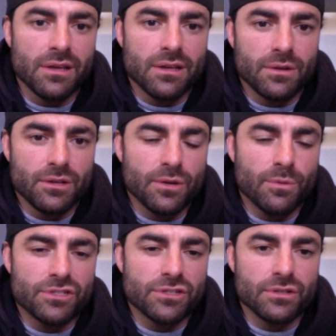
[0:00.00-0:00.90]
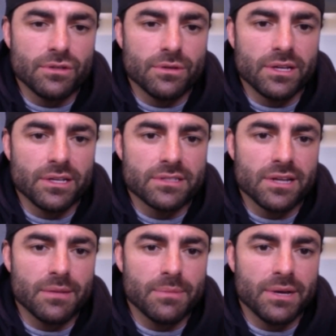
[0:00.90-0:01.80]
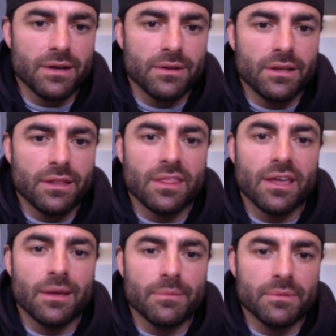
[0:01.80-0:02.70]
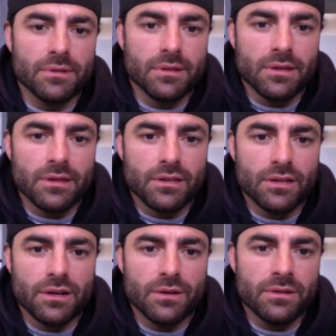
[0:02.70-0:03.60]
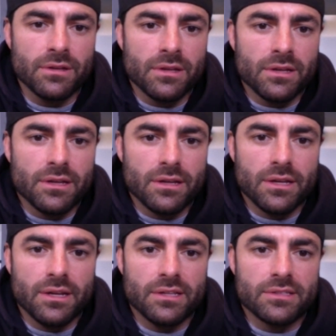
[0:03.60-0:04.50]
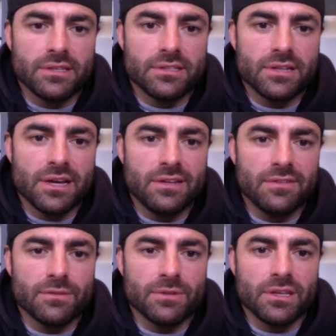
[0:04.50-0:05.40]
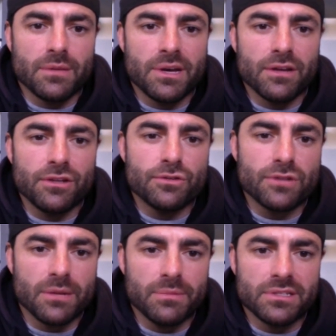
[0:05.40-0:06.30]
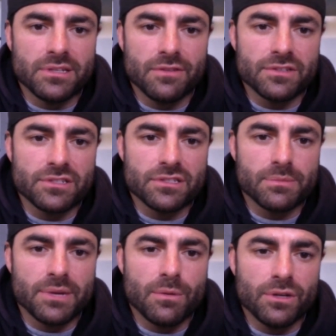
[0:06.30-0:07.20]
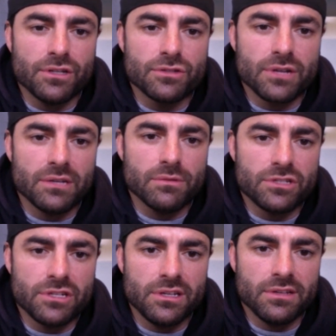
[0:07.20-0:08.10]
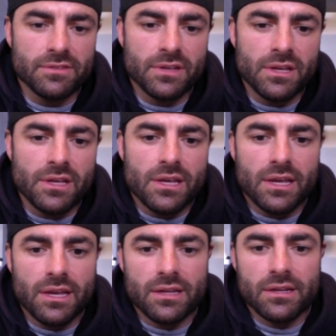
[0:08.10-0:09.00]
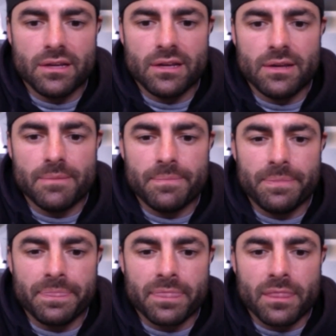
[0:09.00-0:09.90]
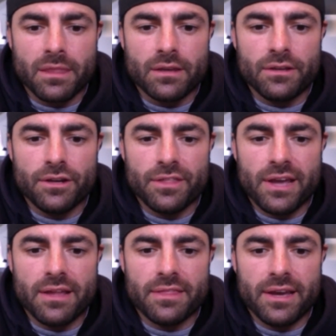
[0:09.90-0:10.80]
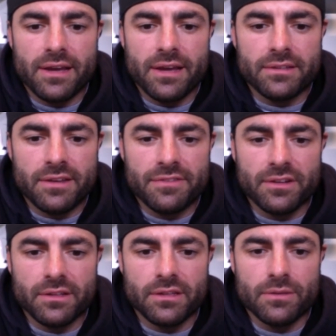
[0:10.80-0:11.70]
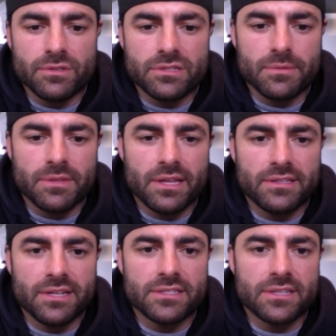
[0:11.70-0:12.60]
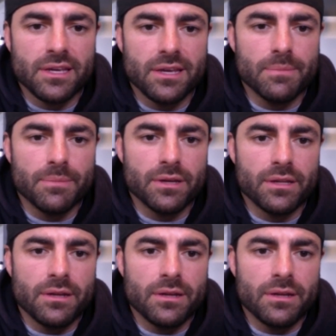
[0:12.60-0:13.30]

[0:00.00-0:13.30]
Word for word: you know what you're doing. It's not about them. You know, and it's it's not even really about you trying to be selfish it's about what you're trying to achieve and um, you know that that definitely was something that takes a hit but